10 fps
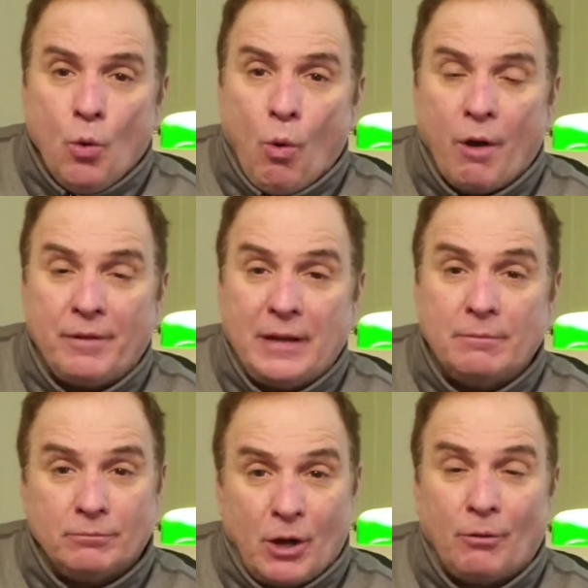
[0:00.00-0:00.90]
Well,
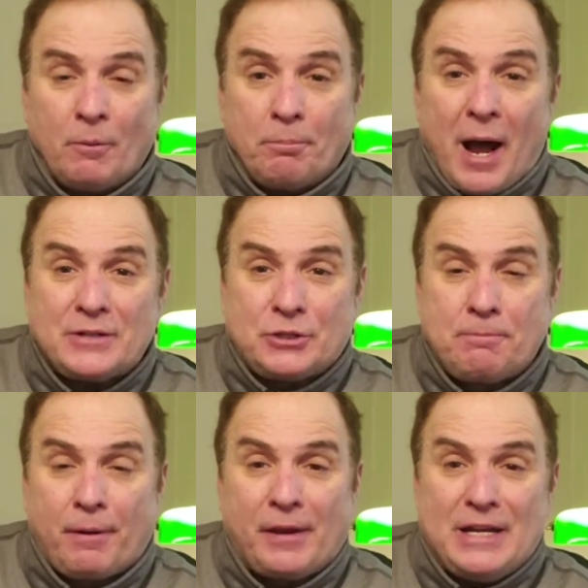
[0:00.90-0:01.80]
the well,
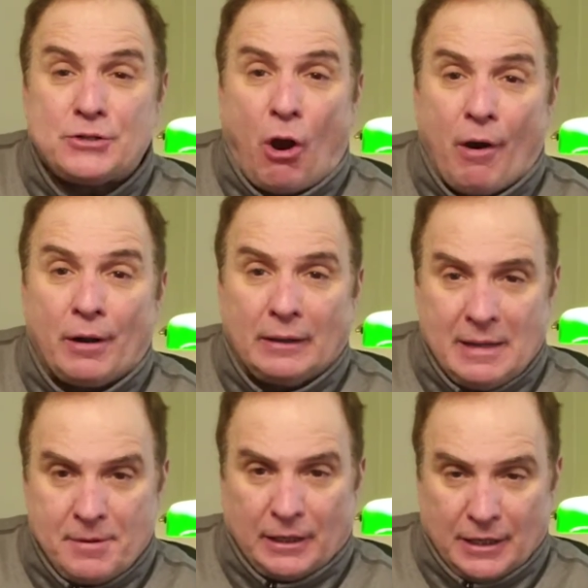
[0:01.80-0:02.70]
possibilities are
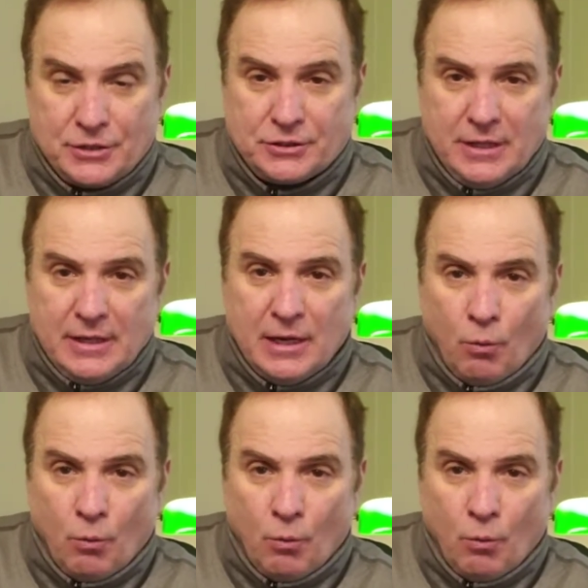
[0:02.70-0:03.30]
limitless.